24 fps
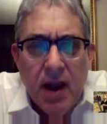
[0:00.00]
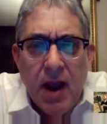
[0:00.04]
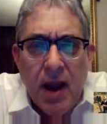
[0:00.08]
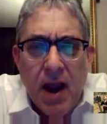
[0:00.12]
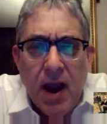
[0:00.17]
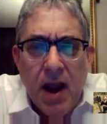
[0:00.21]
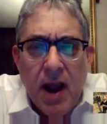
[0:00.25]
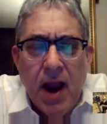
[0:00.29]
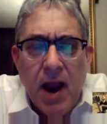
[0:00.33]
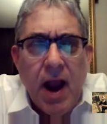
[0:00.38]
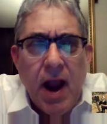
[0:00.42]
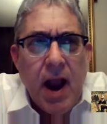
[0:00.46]

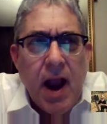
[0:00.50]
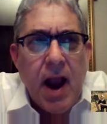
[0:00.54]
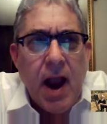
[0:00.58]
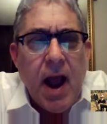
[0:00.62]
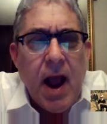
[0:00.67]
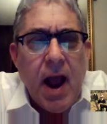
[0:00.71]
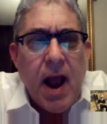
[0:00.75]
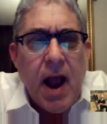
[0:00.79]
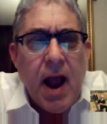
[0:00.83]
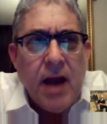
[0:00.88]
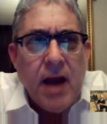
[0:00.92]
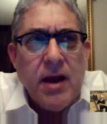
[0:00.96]

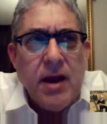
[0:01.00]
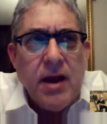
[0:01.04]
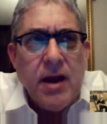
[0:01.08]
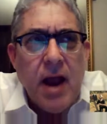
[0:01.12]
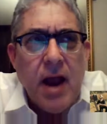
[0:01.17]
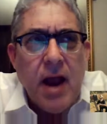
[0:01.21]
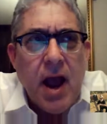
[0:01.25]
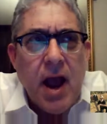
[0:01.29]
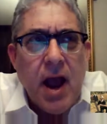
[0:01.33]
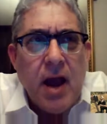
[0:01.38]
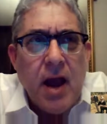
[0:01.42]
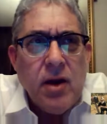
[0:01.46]

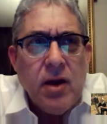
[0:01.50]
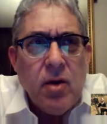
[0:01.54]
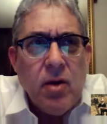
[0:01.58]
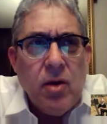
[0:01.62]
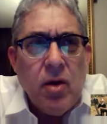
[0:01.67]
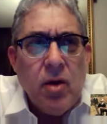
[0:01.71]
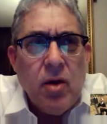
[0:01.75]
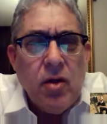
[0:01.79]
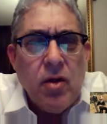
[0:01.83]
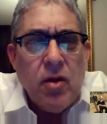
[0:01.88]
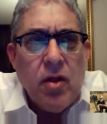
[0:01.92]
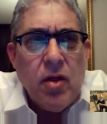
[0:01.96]
And
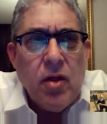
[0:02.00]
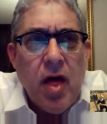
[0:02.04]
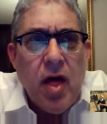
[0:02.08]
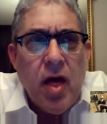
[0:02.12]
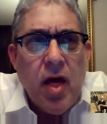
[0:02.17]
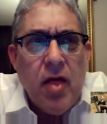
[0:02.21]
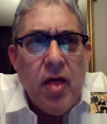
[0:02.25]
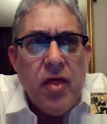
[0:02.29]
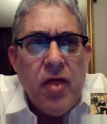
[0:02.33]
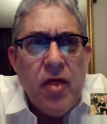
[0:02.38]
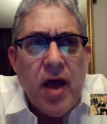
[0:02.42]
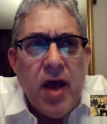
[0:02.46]

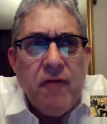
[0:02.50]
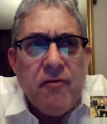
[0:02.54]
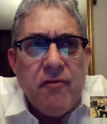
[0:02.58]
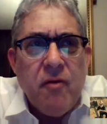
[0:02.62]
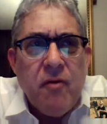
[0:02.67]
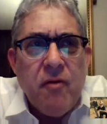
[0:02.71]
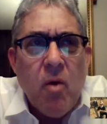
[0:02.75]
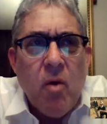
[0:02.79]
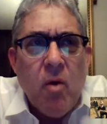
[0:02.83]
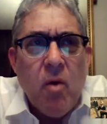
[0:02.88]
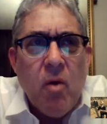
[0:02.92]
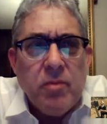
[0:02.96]
they
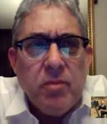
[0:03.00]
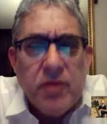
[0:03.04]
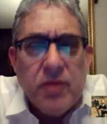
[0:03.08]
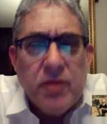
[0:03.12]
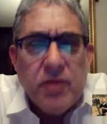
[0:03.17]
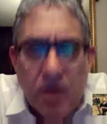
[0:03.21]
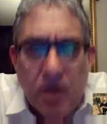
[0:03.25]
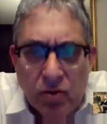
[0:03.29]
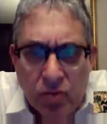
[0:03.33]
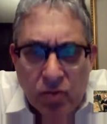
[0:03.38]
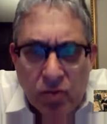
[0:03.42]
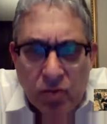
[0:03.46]
formed
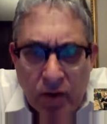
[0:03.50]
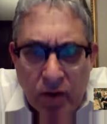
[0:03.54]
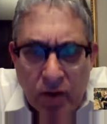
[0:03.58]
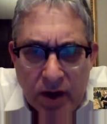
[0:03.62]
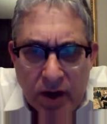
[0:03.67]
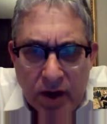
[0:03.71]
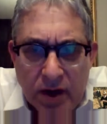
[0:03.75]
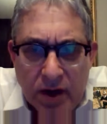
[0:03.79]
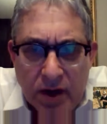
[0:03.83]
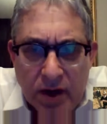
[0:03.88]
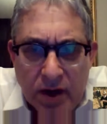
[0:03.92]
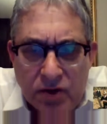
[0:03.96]
their
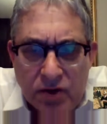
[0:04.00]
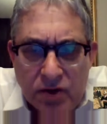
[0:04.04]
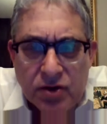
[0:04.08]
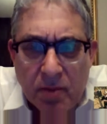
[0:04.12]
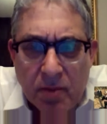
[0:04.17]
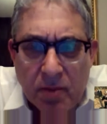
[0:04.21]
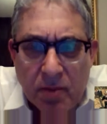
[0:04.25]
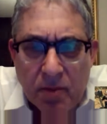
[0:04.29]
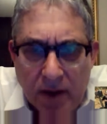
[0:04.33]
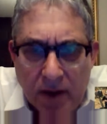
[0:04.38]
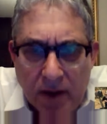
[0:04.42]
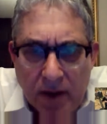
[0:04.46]
treaties
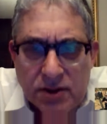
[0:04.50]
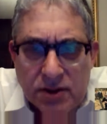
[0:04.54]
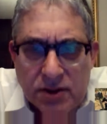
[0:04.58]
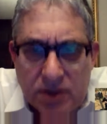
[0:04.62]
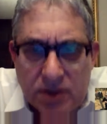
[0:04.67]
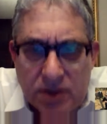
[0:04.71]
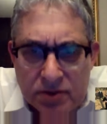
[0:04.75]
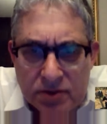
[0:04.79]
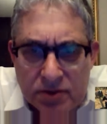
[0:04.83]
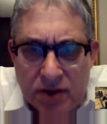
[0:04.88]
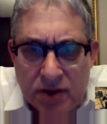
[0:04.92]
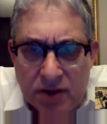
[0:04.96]
amongst
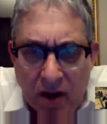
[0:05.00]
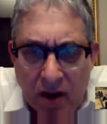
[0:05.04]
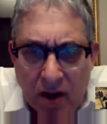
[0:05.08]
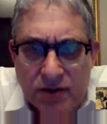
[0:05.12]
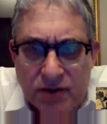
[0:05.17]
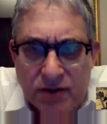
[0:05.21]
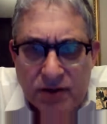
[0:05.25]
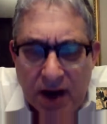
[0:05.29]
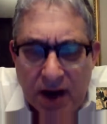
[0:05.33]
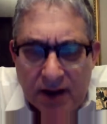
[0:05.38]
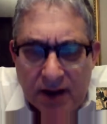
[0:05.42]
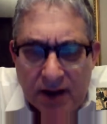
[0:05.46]
themselves
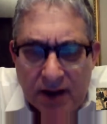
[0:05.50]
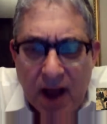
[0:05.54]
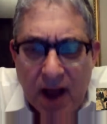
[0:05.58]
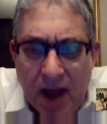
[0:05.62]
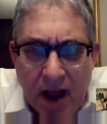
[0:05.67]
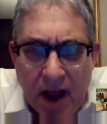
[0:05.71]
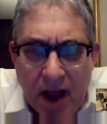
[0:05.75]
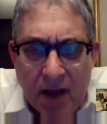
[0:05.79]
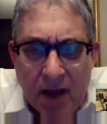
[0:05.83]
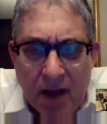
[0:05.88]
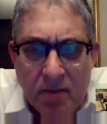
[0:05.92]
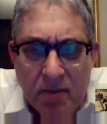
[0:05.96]
at a
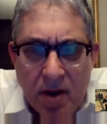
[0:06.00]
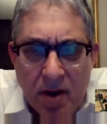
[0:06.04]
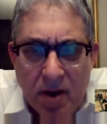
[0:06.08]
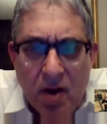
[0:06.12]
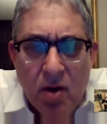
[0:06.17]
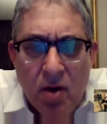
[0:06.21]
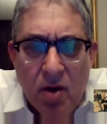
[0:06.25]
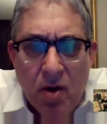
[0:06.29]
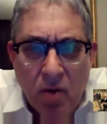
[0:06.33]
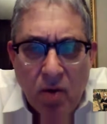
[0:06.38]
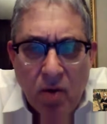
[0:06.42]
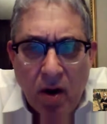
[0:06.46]
time
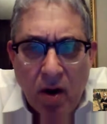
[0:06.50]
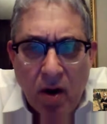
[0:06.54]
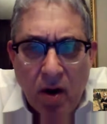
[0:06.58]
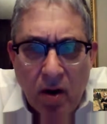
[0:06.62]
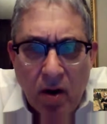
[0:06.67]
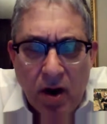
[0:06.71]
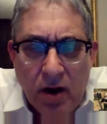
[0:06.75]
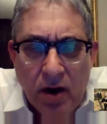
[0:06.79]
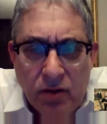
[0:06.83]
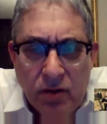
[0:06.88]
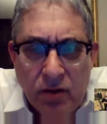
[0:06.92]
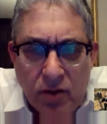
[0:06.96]
where
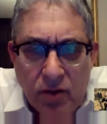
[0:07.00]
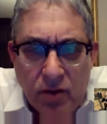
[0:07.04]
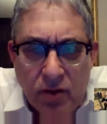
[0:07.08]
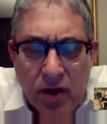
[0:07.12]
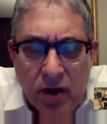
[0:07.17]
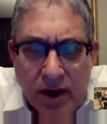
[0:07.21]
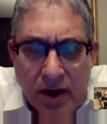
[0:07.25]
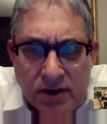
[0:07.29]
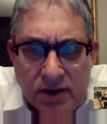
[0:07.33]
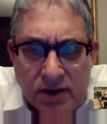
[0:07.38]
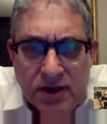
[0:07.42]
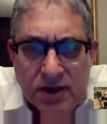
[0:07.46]
in the
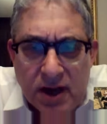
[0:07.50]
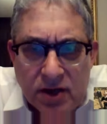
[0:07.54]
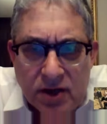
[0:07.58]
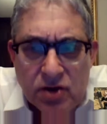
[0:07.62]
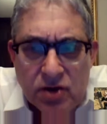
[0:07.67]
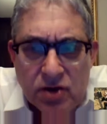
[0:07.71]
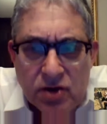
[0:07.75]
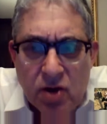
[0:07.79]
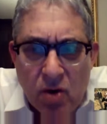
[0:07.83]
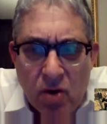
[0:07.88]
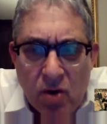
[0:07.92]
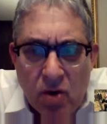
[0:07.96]
United States
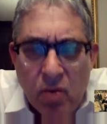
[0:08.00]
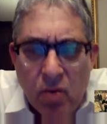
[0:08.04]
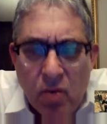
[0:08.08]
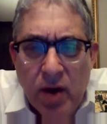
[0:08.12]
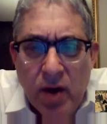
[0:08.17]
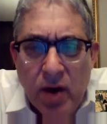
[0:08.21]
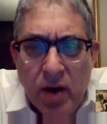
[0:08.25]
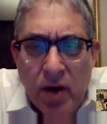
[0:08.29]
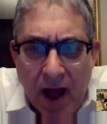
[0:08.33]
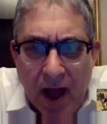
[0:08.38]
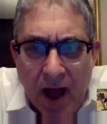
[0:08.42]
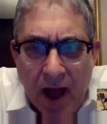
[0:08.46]
we
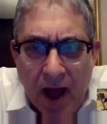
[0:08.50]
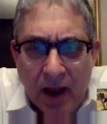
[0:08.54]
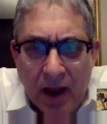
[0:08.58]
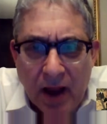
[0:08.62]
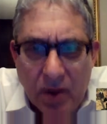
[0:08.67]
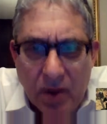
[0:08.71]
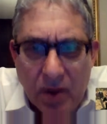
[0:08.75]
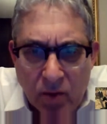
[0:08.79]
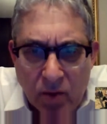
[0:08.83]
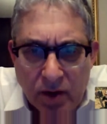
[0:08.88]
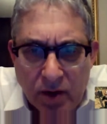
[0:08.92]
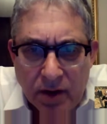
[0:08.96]
had
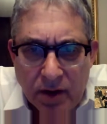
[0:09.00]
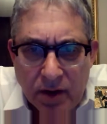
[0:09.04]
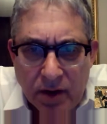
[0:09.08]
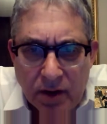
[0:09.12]
Hollywood.